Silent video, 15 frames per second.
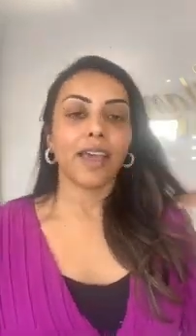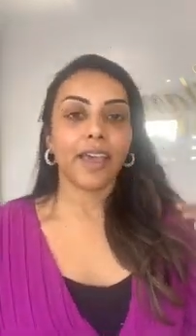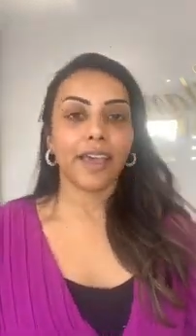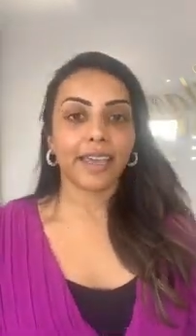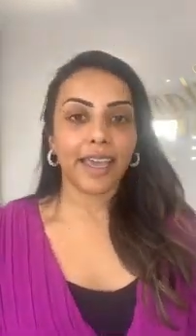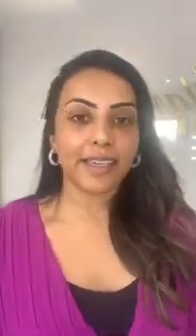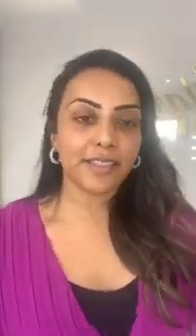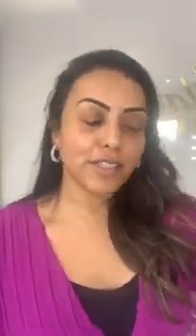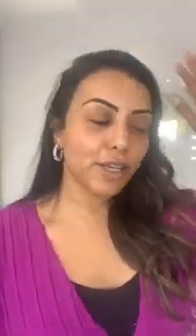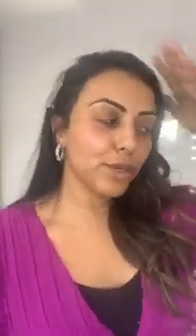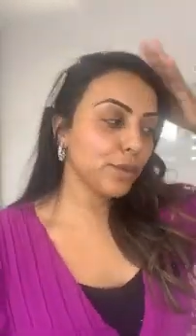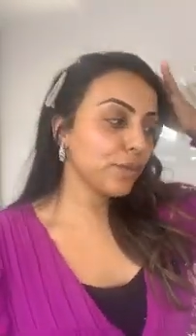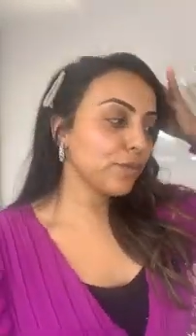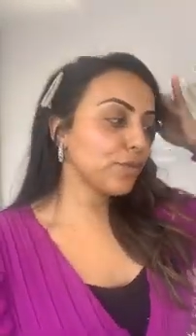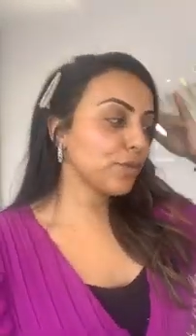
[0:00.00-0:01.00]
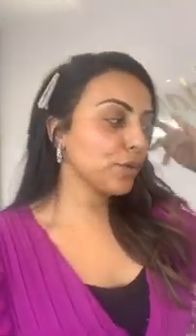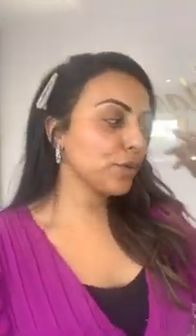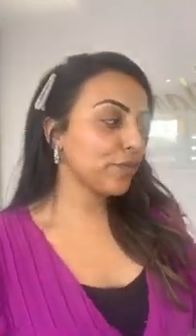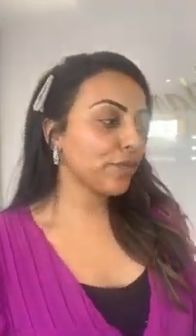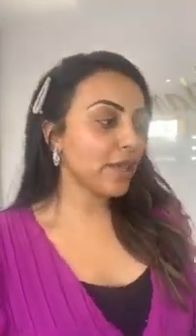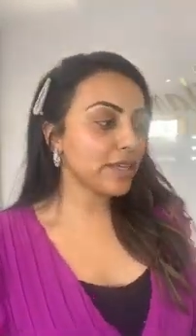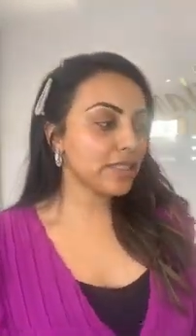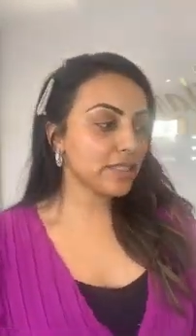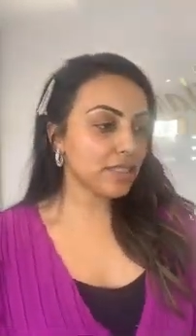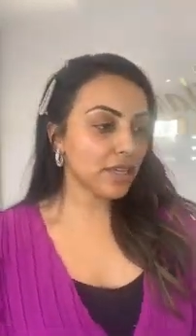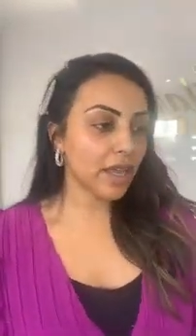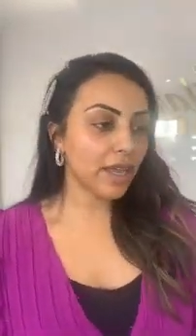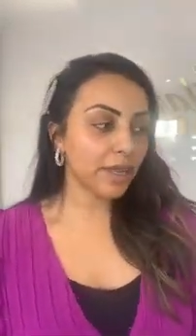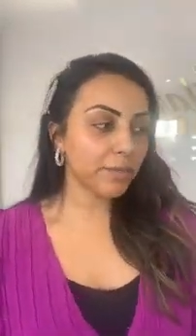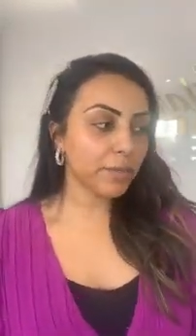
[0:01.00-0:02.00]
Okay, so for first,
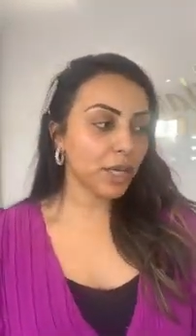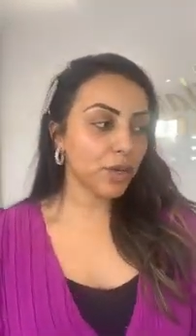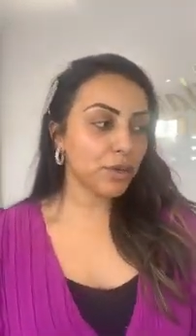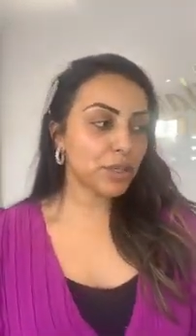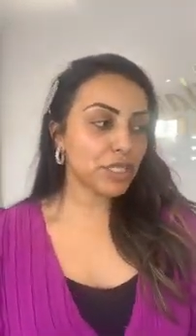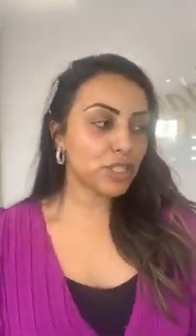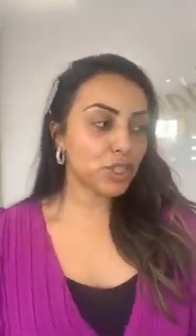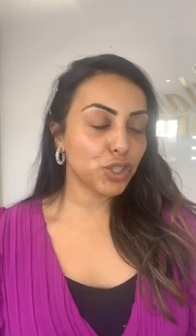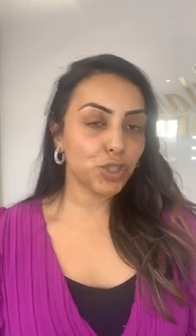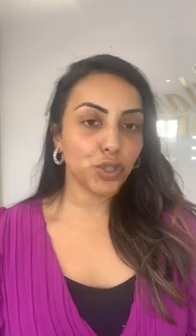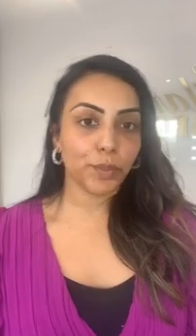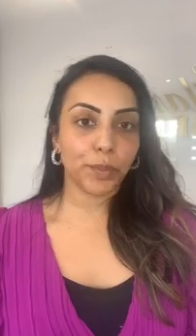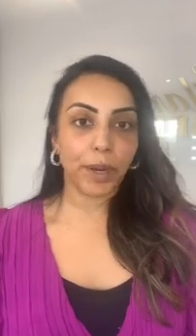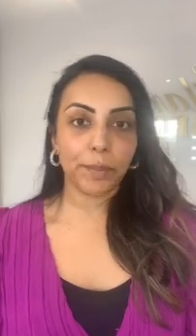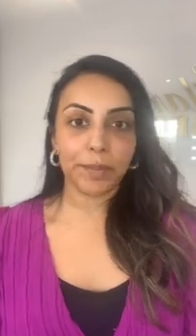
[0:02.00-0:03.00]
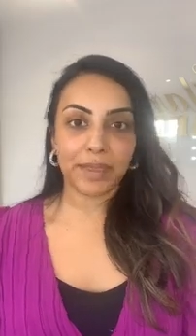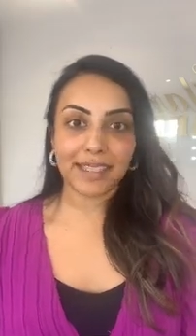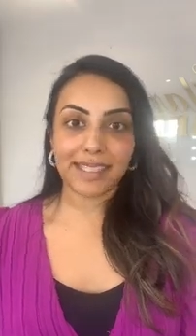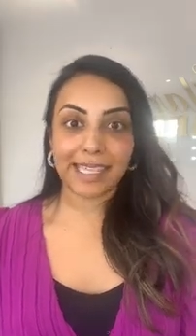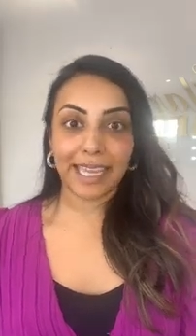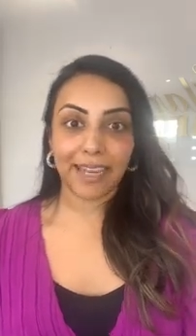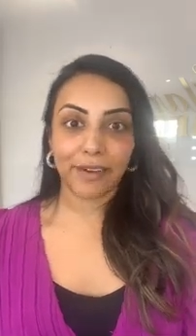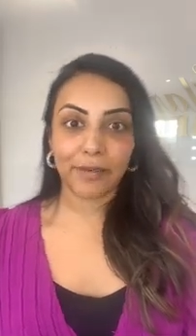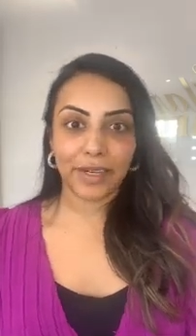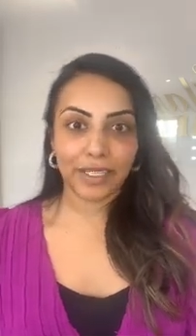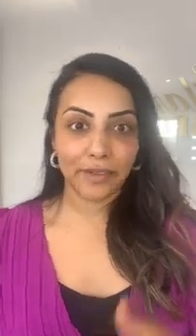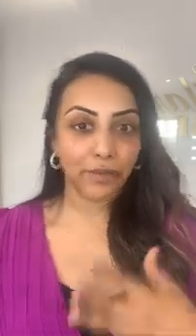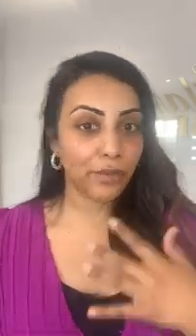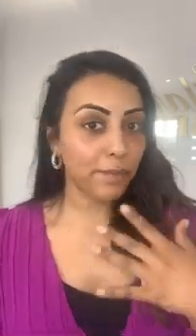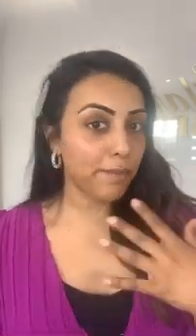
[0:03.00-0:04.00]
I'm going to prep the skin ready
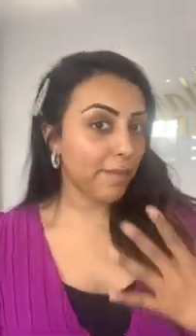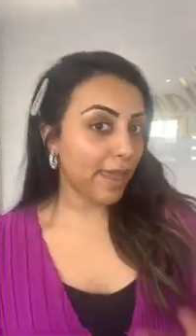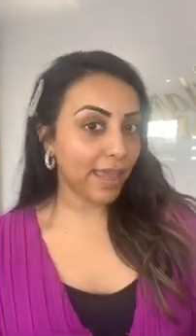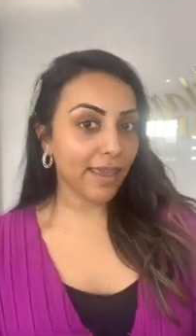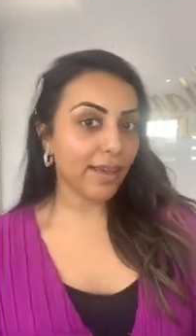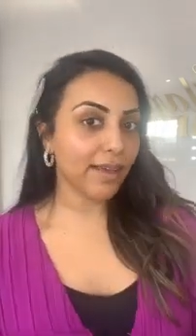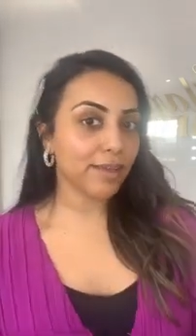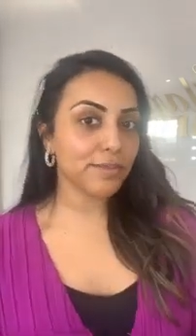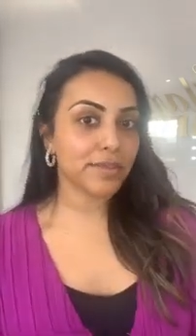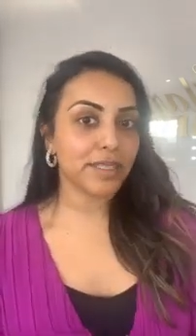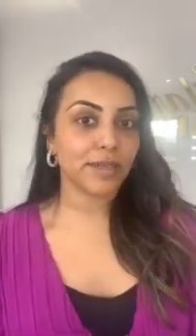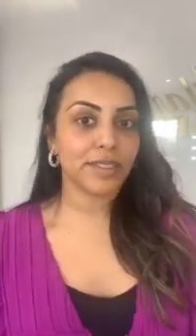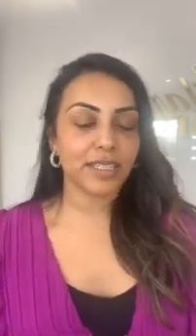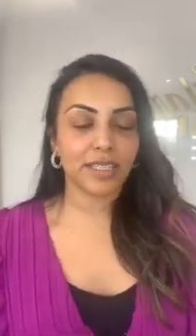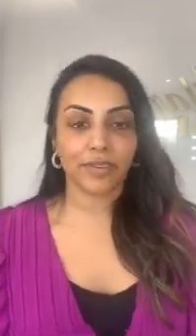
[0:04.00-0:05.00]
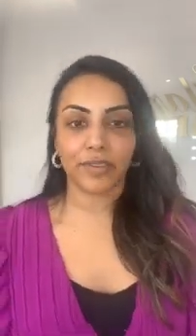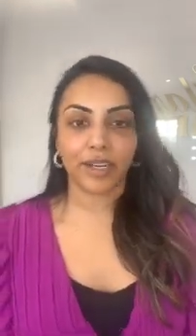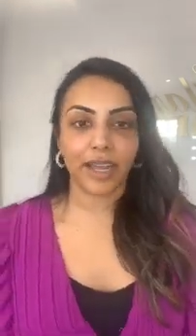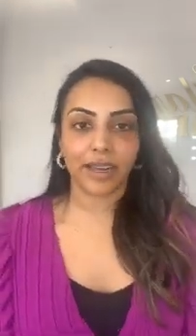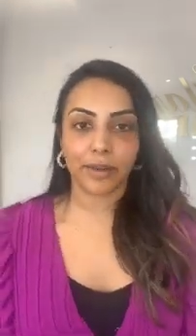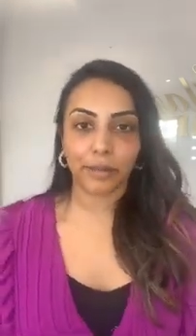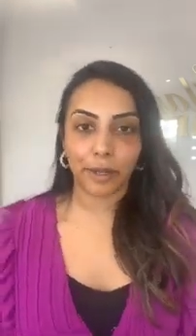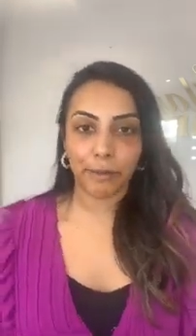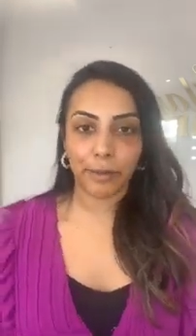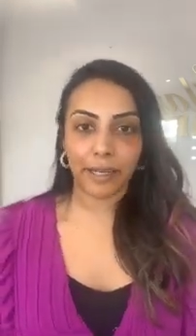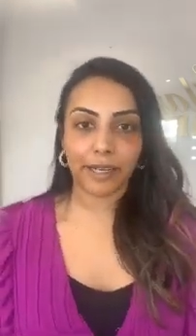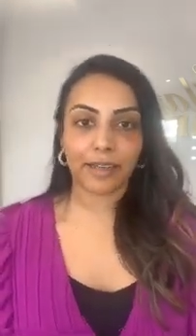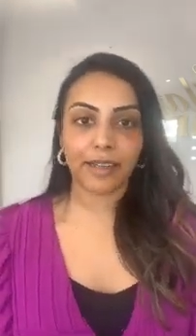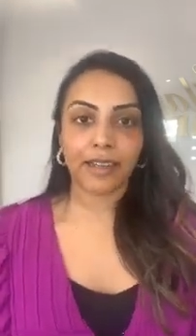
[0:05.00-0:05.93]
for makeup. So it's a different kind of prepping.